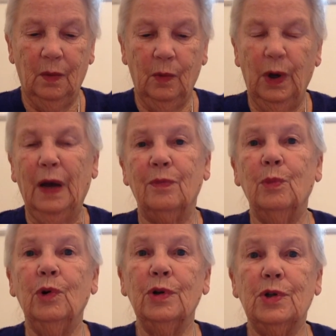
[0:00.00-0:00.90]
We'll have
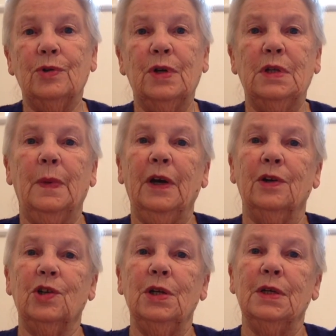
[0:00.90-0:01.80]
more stories about
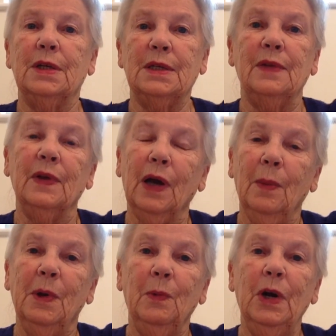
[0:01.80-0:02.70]
Jesus in the
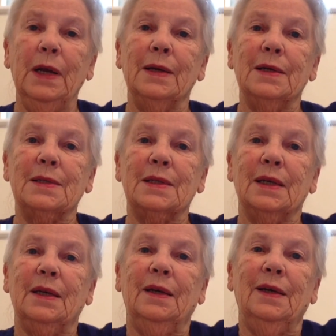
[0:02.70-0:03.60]
coming weeks.
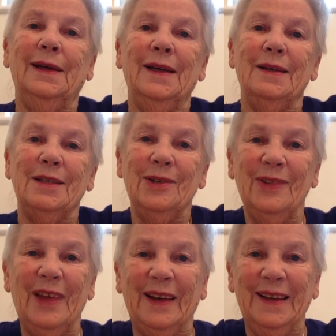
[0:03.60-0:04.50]
Till
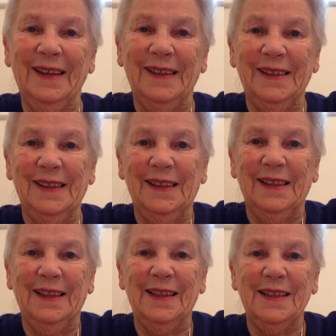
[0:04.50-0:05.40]
then,
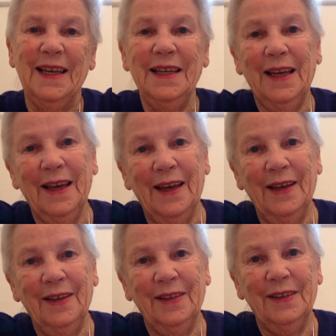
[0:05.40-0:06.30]
take care.
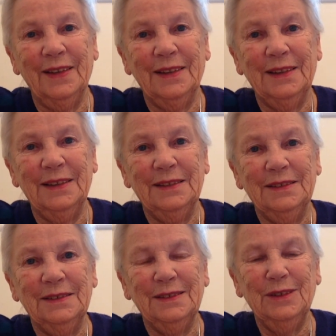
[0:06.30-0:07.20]

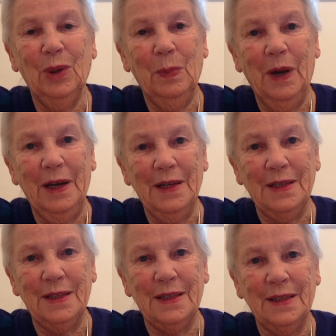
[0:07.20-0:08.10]
God
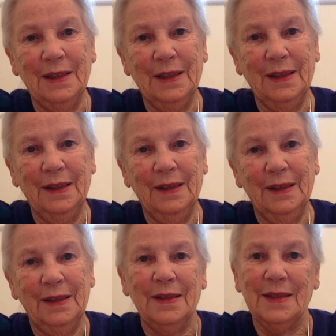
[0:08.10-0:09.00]
bless.
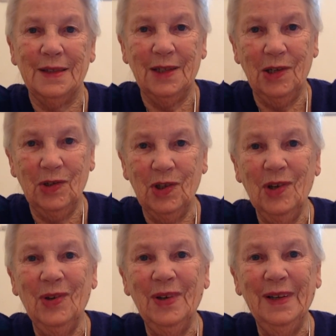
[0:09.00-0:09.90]
See you
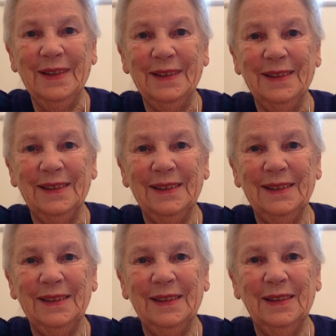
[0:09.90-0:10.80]
soon.
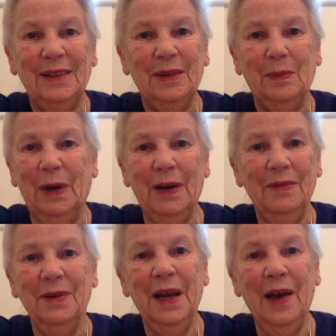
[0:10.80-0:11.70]
Bye
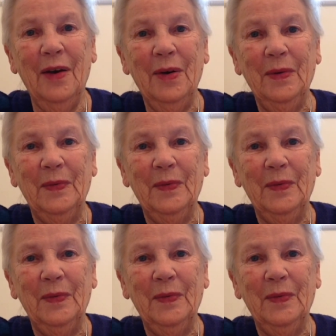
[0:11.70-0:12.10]
for now.